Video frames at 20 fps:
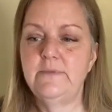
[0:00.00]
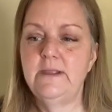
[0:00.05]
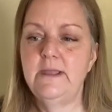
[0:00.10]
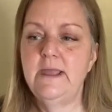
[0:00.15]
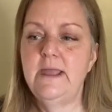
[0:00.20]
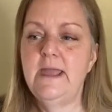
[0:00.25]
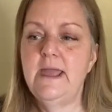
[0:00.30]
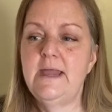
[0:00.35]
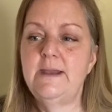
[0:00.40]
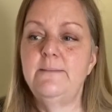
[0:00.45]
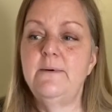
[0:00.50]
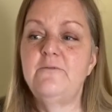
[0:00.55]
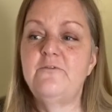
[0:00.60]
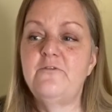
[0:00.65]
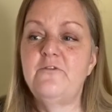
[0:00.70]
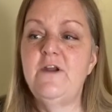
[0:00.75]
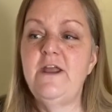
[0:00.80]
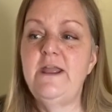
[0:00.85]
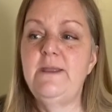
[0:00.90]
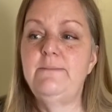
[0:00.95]
And I'm
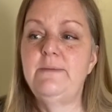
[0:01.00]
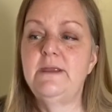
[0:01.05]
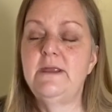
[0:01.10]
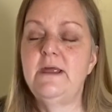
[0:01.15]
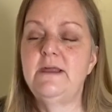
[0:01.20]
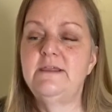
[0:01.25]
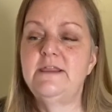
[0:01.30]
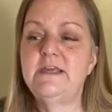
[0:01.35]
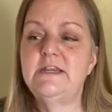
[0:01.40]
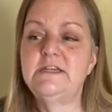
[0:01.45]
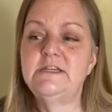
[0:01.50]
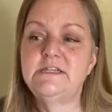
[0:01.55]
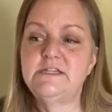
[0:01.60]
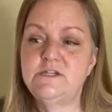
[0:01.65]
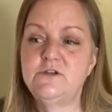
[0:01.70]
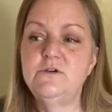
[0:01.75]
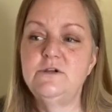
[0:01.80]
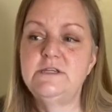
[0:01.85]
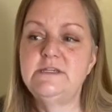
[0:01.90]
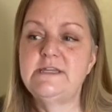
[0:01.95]
afraid that as
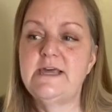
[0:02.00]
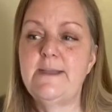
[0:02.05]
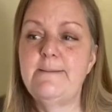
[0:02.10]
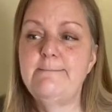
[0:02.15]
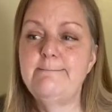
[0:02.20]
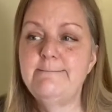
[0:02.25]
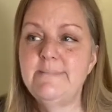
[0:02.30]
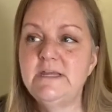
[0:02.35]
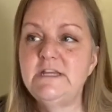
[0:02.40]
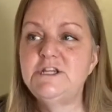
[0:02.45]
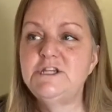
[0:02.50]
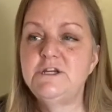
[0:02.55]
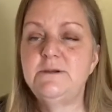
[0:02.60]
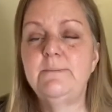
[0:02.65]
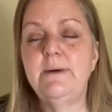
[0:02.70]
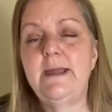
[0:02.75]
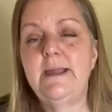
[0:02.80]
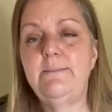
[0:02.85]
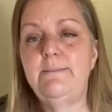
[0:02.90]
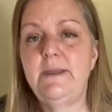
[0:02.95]
soon as I mention
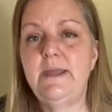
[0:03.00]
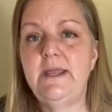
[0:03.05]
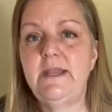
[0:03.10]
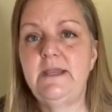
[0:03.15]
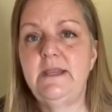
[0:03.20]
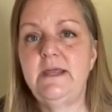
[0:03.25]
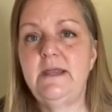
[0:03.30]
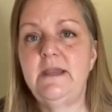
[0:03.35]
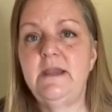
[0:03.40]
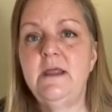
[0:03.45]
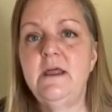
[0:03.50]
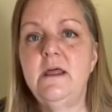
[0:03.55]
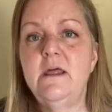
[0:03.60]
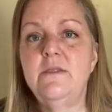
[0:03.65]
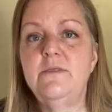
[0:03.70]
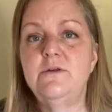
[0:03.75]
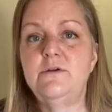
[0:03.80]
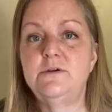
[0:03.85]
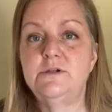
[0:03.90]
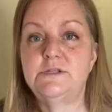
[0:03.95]
my opinion,
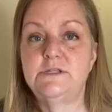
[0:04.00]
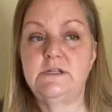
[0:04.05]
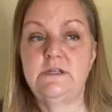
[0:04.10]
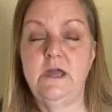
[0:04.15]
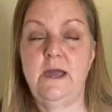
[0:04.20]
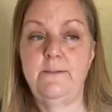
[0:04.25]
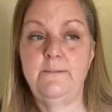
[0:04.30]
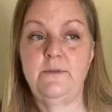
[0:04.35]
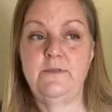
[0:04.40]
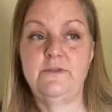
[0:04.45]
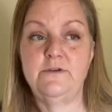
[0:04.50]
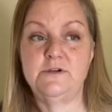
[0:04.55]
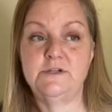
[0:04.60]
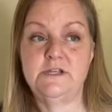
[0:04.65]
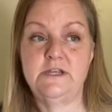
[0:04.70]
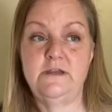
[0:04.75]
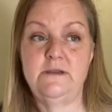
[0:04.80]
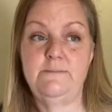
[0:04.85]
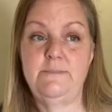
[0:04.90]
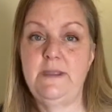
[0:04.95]
there's going
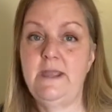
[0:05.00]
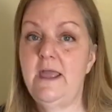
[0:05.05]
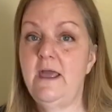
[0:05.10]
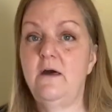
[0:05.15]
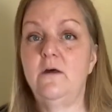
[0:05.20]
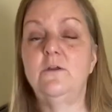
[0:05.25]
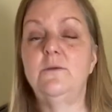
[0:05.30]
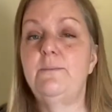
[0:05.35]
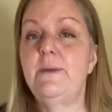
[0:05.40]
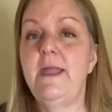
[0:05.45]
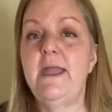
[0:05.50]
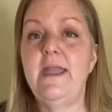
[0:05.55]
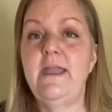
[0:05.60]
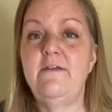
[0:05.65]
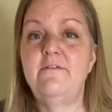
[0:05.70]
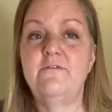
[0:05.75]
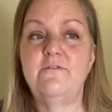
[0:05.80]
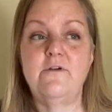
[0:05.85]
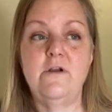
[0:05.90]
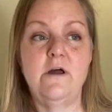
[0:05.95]
to be hell to pay
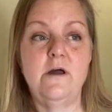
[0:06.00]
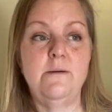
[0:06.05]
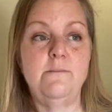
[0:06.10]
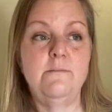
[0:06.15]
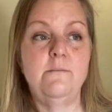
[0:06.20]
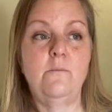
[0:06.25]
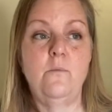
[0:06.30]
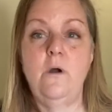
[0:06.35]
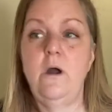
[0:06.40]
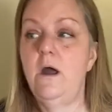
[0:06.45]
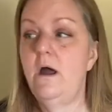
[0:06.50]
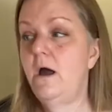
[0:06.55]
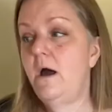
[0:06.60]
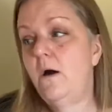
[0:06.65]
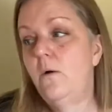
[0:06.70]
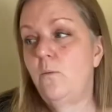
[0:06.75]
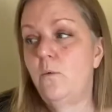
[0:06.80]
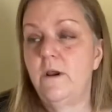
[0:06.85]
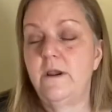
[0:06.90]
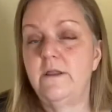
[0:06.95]
from
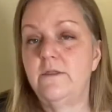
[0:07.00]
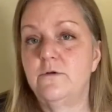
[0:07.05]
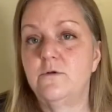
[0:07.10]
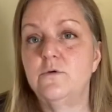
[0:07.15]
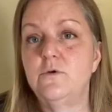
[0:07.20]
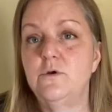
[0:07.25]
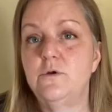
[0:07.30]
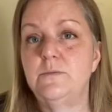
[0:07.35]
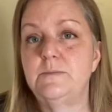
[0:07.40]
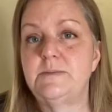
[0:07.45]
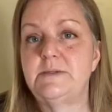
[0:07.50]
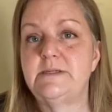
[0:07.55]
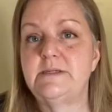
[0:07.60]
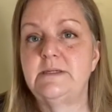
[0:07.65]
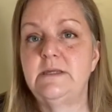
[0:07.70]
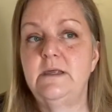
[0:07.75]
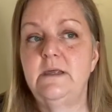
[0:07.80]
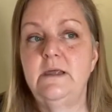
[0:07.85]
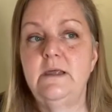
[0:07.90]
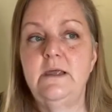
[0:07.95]
one of the groups.
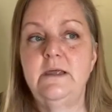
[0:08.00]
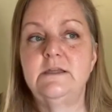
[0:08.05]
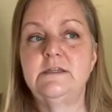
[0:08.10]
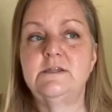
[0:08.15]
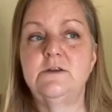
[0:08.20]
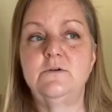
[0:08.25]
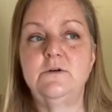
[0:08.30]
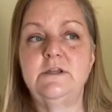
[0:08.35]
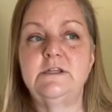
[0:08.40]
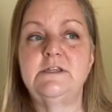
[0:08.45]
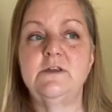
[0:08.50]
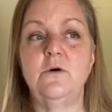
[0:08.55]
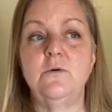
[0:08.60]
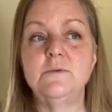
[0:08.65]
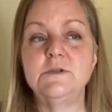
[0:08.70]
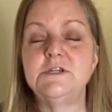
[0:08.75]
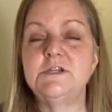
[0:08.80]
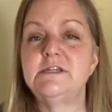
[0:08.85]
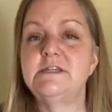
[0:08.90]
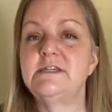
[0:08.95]
So it's
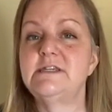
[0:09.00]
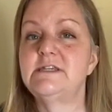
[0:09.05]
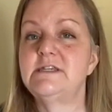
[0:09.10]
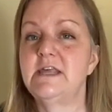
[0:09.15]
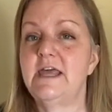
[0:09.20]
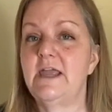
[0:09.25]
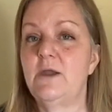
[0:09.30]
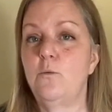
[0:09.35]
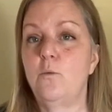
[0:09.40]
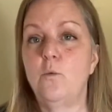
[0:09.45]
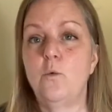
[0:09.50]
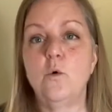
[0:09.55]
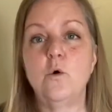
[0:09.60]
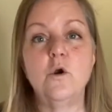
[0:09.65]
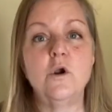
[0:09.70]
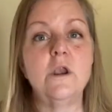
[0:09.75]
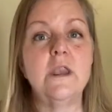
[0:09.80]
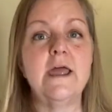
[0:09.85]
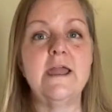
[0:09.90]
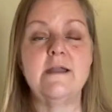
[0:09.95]
almost just this like
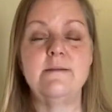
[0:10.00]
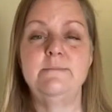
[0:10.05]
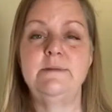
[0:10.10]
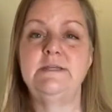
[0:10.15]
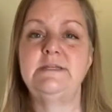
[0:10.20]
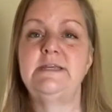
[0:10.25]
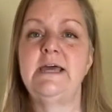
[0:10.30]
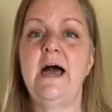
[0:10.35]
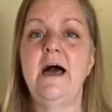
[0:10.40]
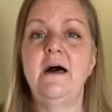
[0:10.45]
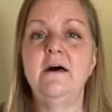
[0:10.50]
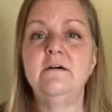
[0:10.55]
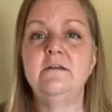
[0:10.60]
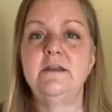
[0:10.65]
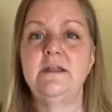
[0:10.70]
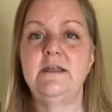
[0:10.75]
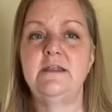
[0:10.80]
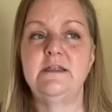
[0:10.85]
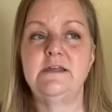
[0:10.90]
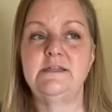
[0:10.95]
warlike
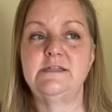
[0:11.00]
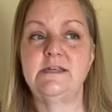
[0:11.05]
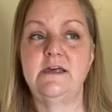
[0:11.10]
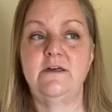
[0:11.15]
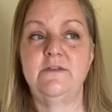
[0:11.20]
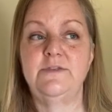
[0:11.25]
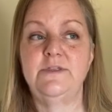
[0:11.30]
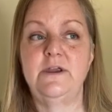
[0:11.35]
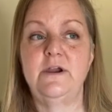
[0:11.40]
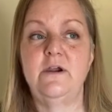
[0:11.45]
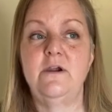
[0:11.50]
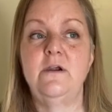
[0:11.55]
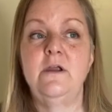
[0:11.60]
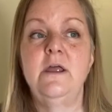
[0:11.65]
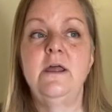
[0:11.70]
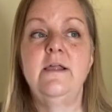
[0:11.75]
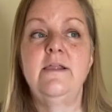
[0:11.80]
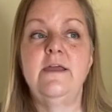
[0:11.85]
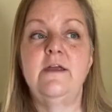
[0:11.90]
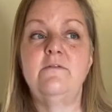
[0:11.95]
mentality that's out there,
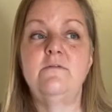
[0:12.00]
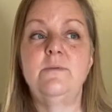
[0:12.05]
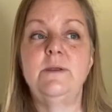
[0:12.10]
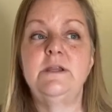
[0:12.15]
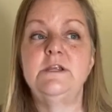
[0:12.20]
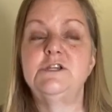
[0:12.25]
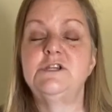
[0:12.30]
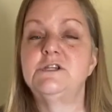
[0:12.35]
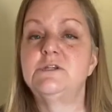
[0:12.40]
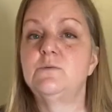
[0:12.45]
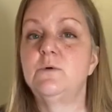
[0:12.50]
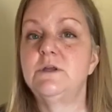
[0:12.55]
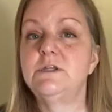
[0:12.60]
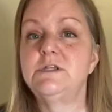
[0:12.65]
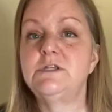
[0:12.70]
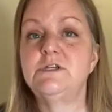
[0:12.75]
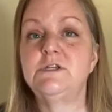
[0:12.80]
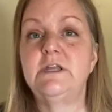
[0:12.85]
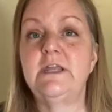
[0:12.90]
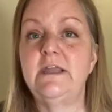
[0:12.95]
that everybody just
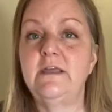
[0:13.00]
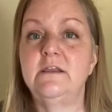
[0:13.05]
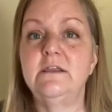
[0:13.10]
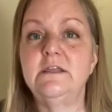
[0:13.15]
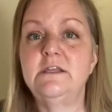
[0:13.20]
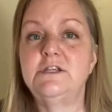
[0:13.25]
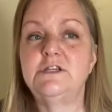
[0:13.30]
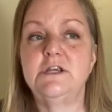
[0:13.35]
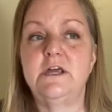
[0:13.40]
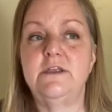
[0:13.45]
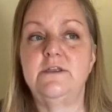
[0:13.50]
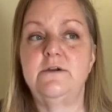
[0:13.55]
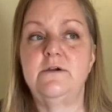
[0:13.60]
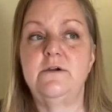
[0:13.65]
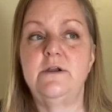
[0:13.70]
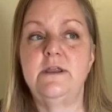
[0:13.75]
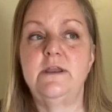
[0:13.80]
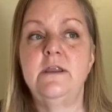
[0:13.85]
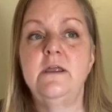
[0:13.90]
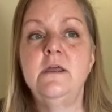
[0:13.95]
wants to kill each other
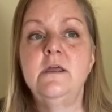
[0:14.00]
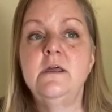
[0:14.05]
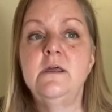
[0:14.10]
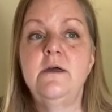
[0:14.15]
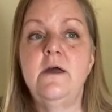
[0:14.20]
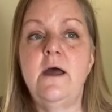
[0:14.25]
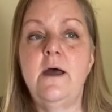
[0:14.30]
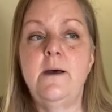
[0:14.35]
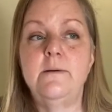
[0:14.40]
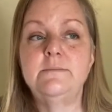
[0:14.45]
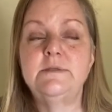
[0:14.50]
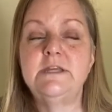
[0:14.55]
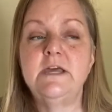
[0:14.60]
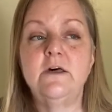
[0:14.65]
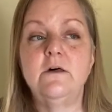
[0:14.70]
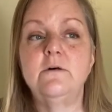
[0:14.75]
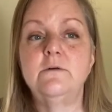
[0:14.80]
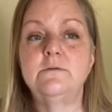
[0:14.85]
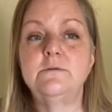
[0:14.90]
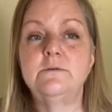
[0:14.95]
and
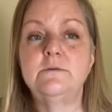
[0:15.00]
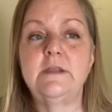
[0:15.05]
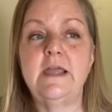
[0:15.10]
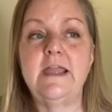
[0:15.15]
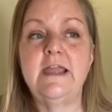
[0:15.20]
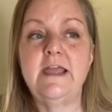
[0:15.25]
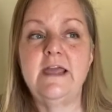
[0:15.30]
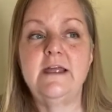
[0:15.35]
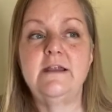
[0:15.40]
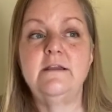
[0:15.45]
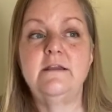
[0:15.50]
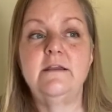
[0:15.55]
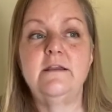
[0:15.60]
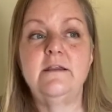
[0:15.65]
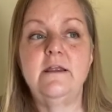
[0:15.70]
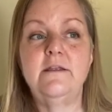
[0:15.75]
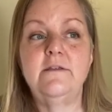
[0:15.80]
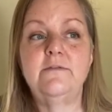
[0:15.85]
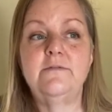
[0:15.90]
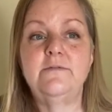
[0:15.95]
until they get
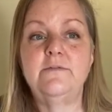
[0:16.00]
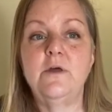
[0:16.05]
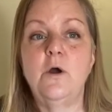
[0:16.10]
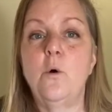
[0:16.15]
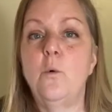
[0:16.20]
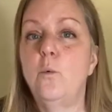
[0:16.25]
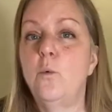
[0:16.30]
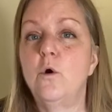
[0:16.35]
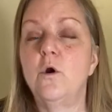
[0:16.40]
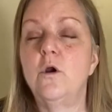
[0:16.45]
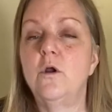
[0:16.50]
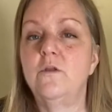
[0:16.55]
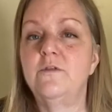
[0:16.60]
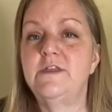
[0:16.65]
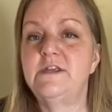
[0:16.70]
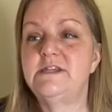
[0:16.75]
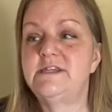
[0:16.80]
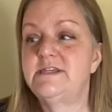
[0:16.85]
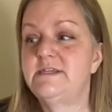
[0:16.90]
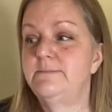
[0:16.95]
the world
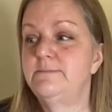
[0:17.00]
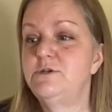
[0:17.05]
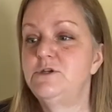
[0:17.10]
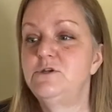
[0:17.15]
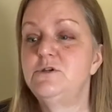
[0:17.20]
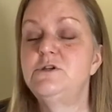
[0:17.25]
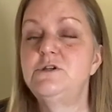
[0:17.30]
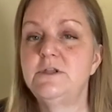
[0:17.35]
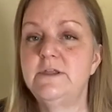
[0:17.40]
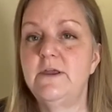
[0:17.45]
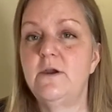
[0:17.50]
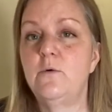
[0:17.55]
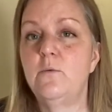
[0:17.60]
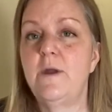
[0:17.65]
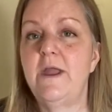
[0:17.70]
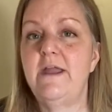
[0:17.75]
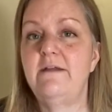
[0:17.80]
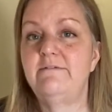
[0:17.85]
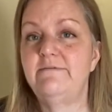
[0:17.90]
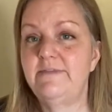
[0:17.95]
that's subdued to their
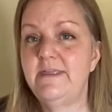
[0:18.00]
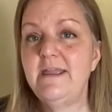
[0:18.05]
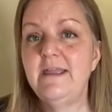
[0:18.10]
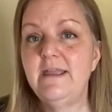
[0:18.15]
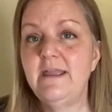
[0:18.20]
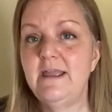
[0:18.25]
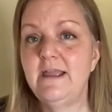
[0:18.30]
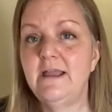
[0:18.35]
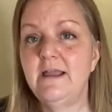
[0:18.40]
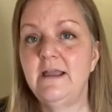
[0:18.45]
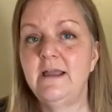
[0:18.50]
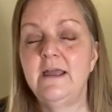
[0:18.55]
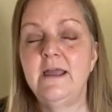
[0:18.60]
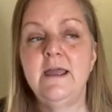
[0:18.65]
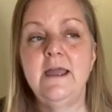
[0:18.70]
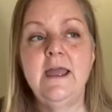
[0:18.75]
way of thinking.